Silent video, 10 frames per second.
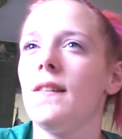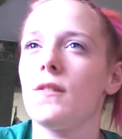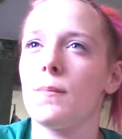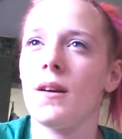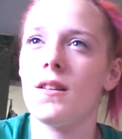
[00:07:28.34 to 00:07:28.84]

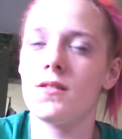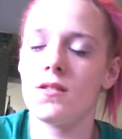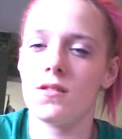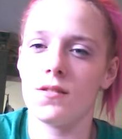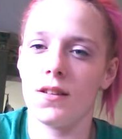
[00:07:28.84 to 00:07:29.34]
your parents
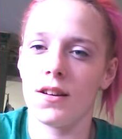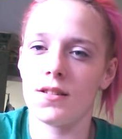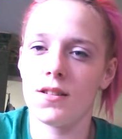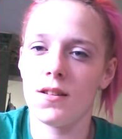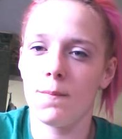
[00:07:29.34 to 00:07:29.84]
are
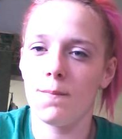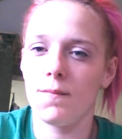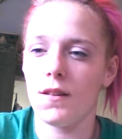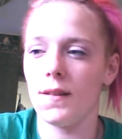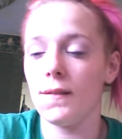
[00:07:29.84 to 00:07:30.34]
strict,
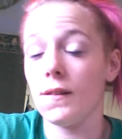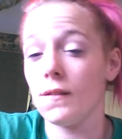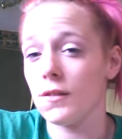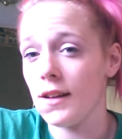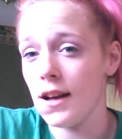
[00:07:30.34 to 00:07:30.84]
or even
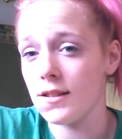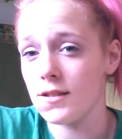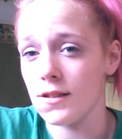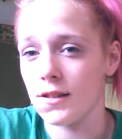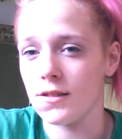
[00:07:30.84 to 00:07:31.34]
if they're not
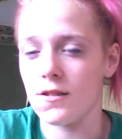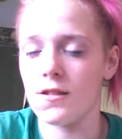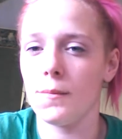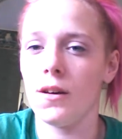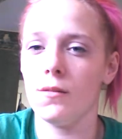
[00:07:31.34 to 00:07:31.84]
strict, just
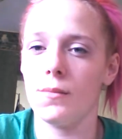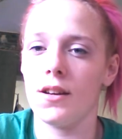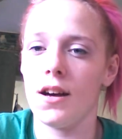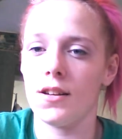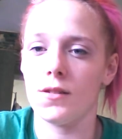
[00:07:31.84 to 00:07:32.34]
come out and
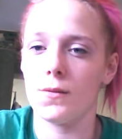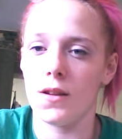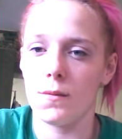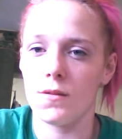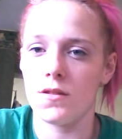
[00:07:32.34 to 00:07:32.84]
be honest with
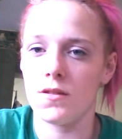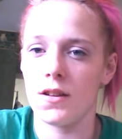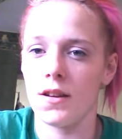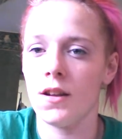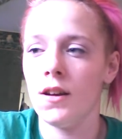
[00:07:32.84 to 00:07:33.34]
them. Just
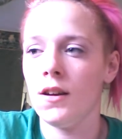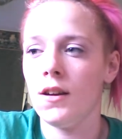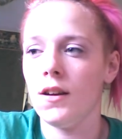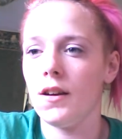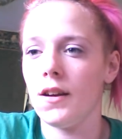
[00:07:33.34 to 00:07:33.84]
say,
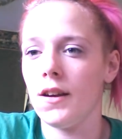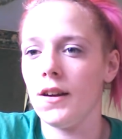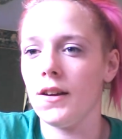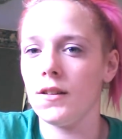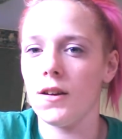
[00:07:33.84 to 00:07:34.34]

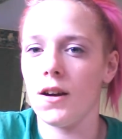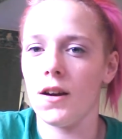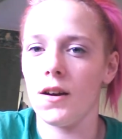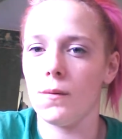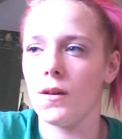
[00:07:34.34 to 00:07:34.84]
hey,
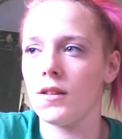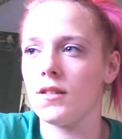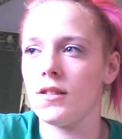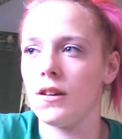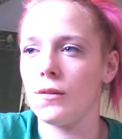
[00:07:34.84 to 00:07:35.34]
I wanted
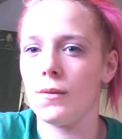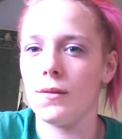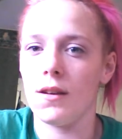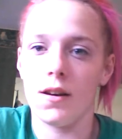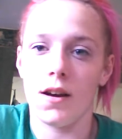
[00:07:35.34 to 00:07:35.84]
to tell you
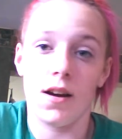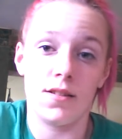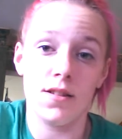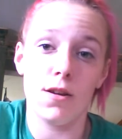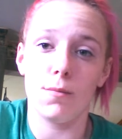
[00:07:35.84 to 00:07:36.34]
that I
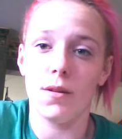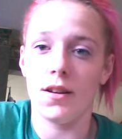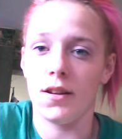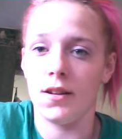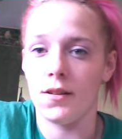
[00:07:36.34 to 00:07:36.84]
did.
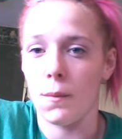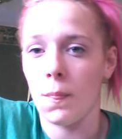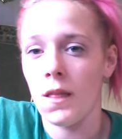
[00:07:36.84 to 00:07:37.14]
And